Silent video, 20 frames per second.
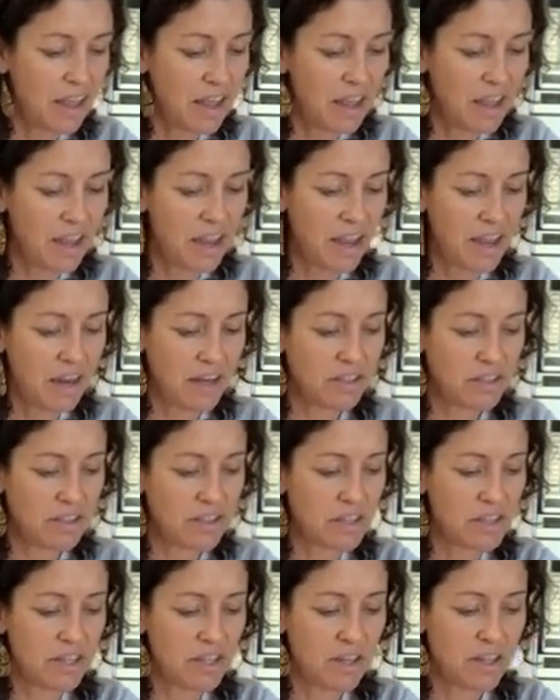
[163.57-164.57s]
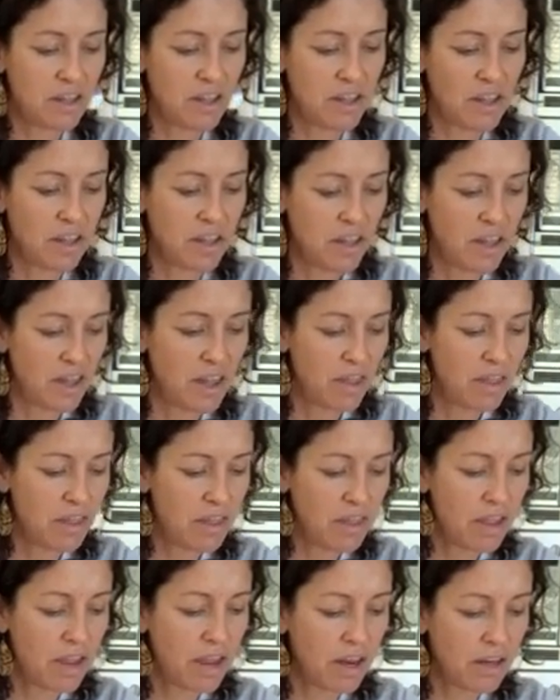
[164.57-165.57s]
and
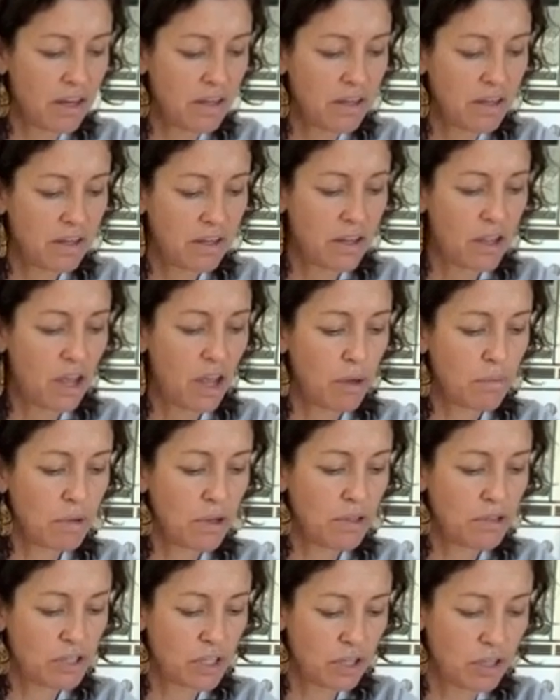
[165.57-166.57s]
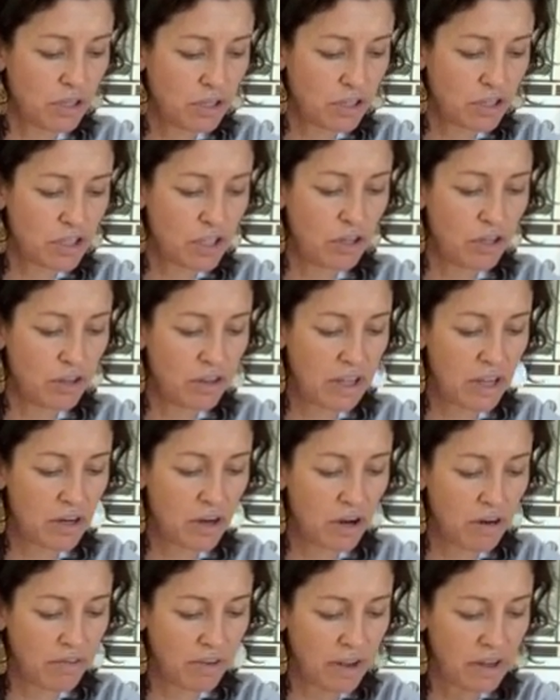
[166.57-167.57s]
then I'm going to turn that
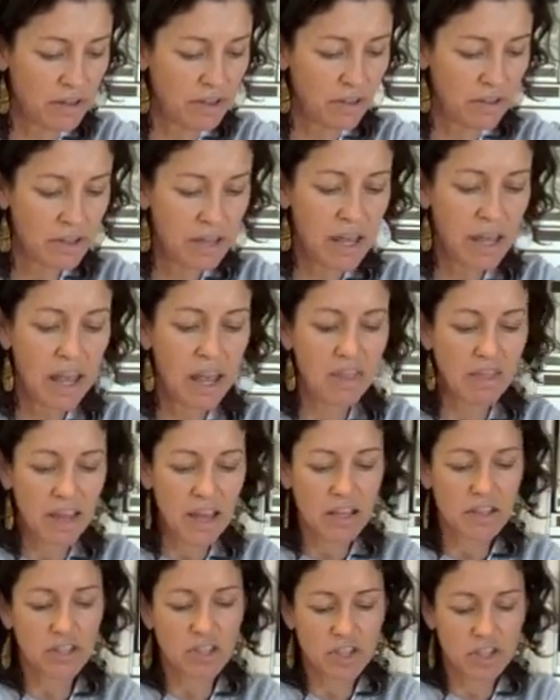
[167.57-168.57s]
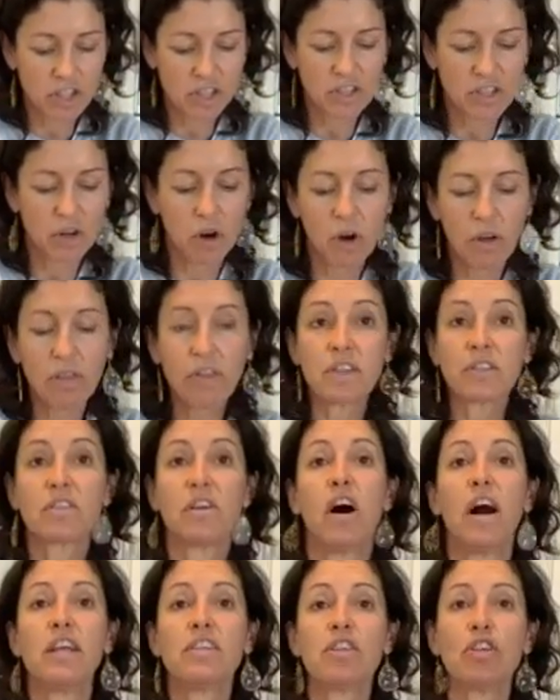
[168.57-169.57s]
over, and that's just on the
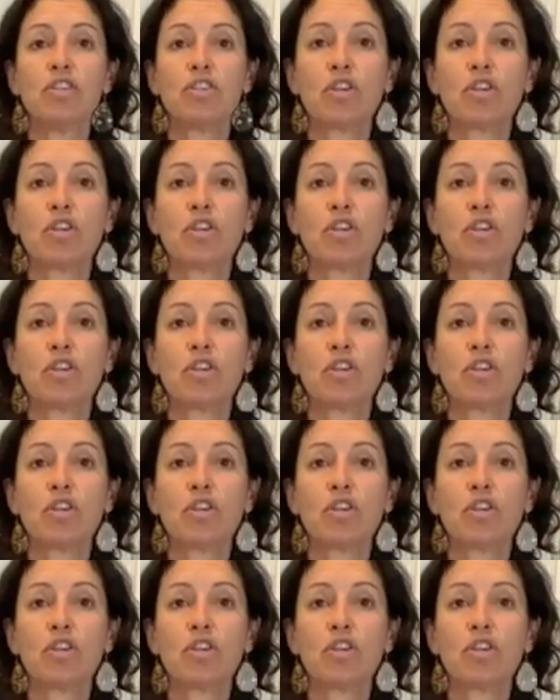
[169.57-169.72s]
sides.